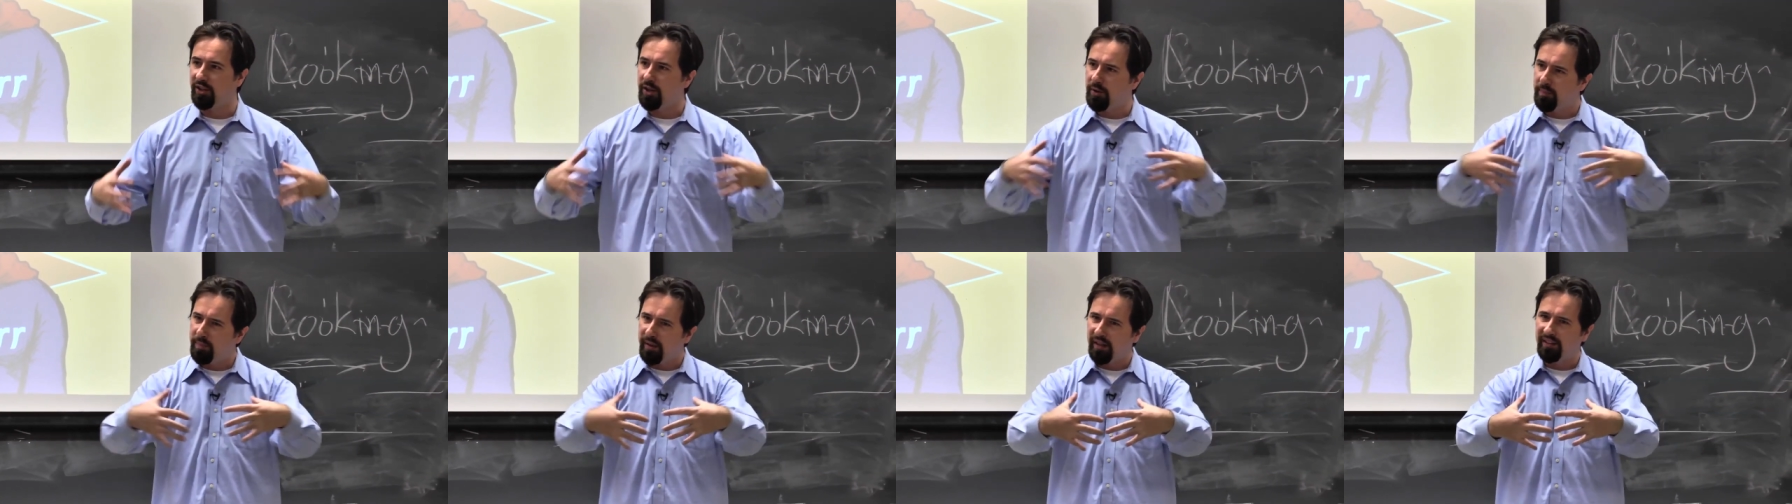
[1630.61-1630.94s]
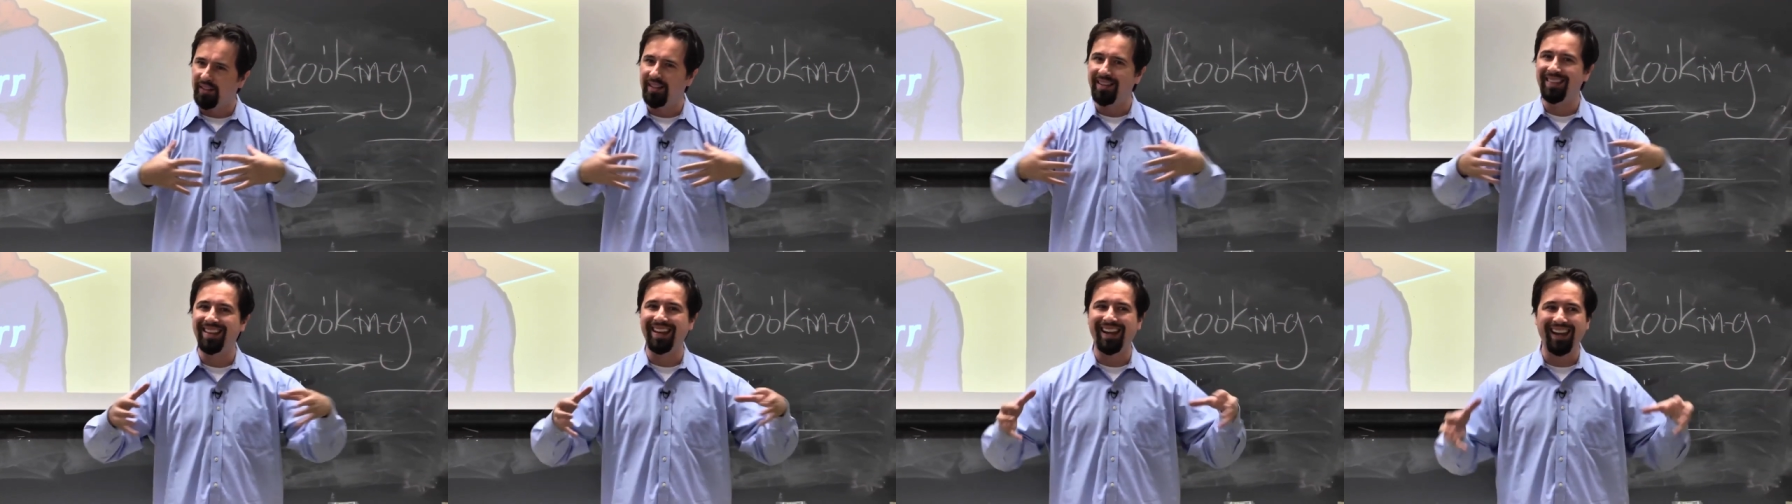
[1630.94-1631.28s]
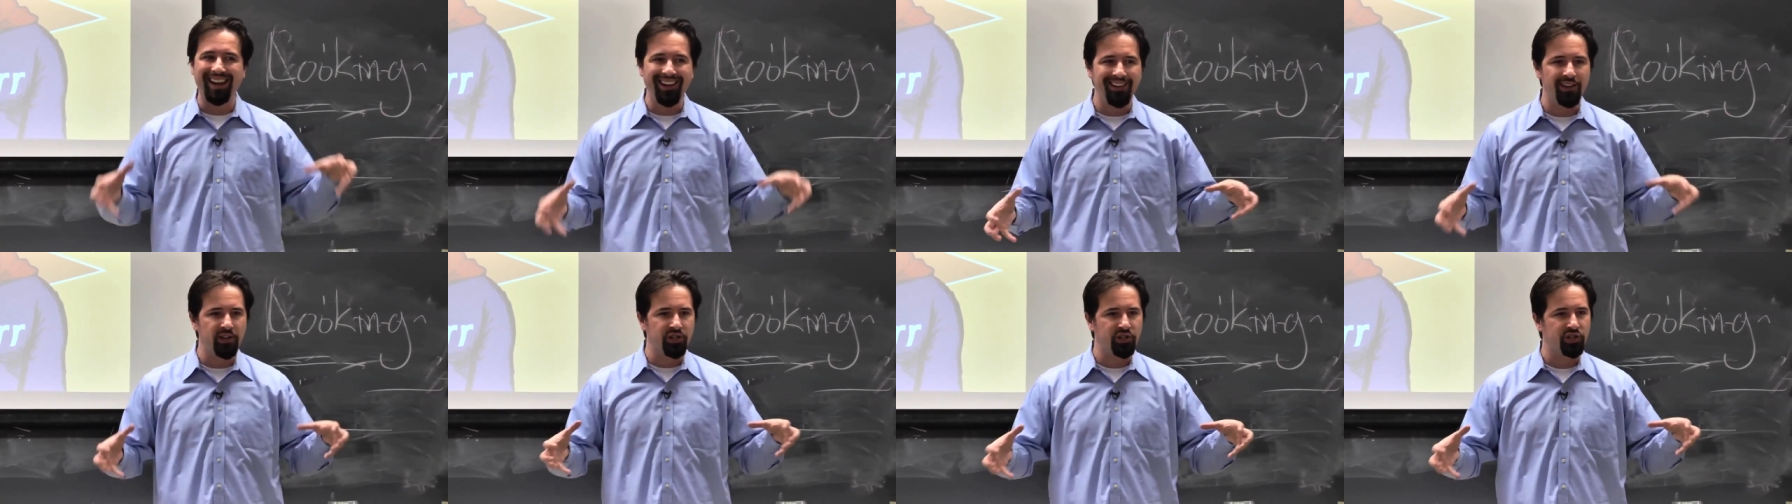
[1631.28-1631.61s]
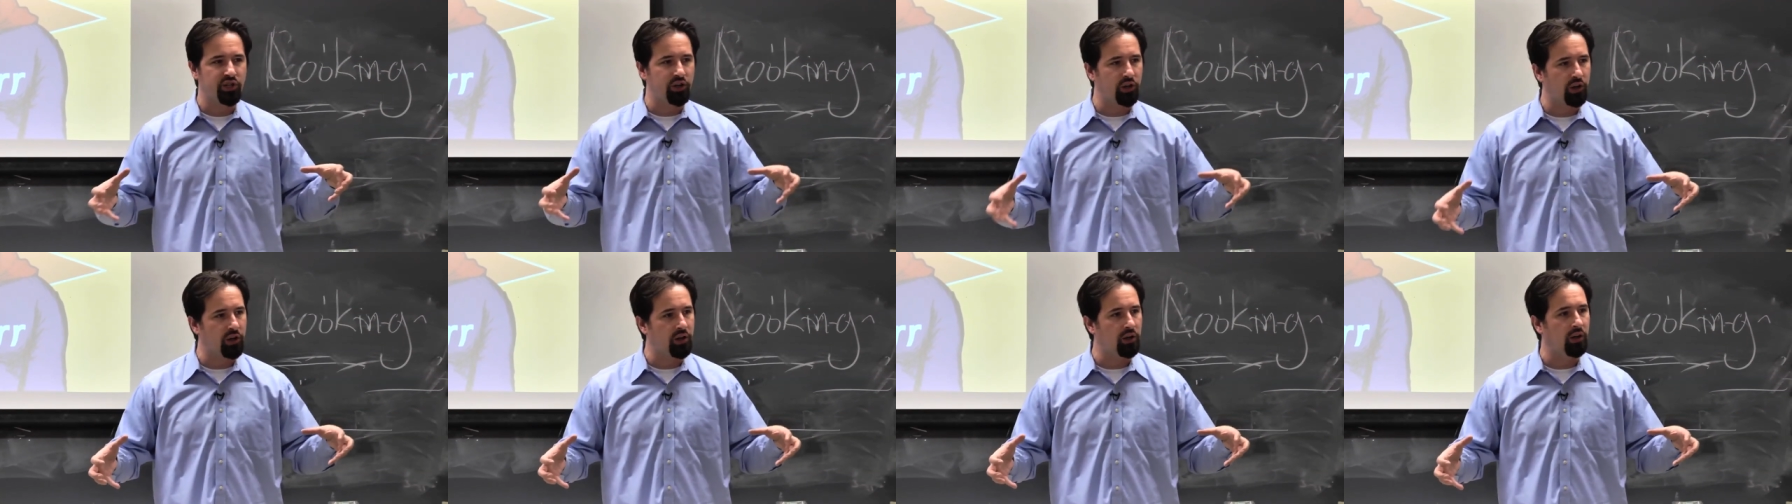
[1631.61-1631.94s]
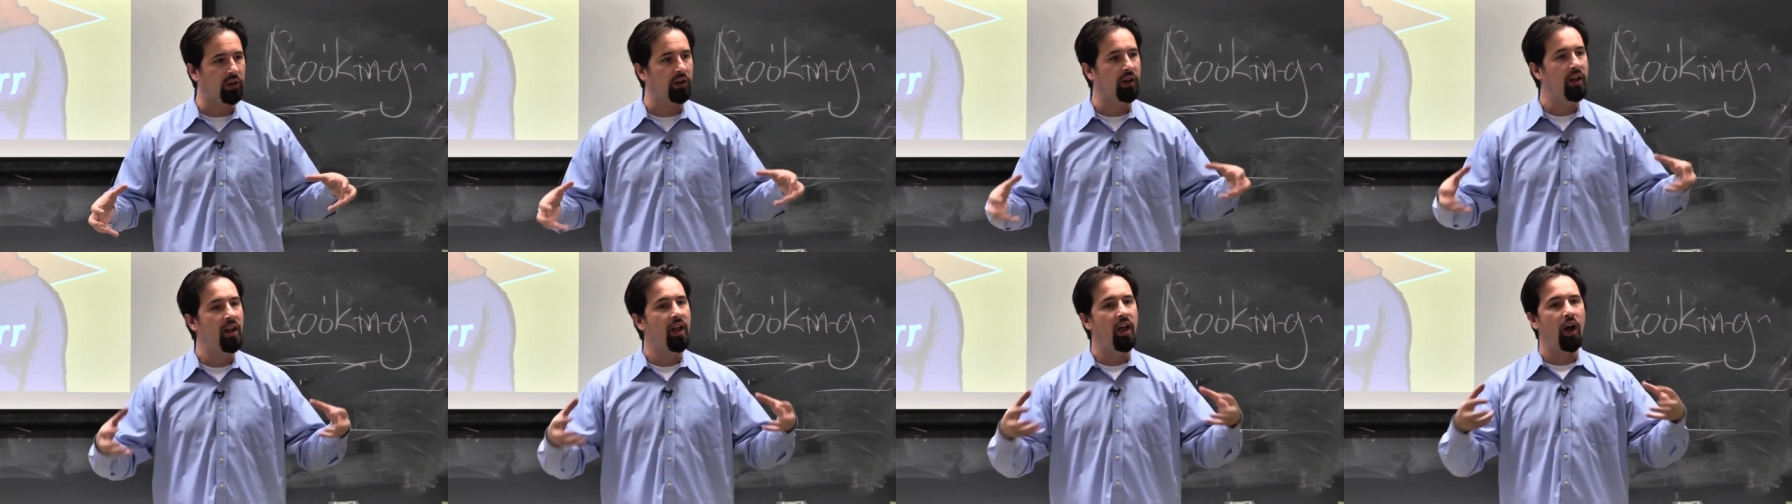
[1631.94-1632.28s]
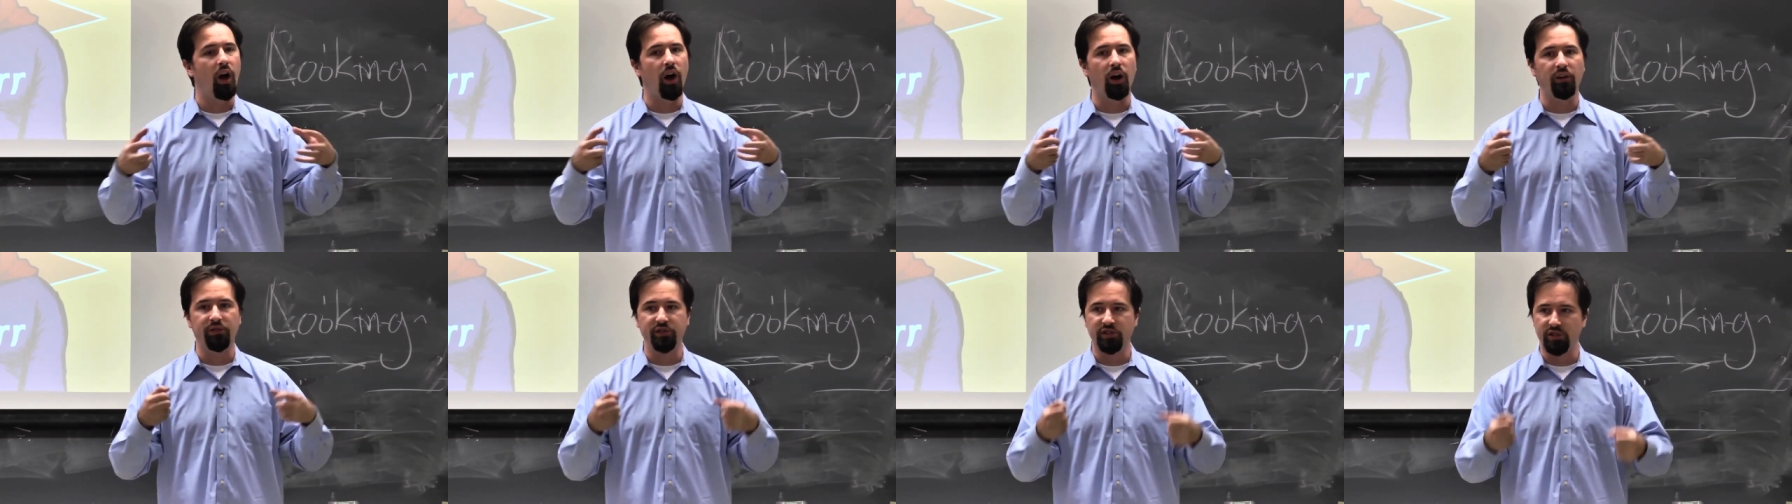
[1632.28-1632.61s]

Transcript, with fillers: you're building the inner circle of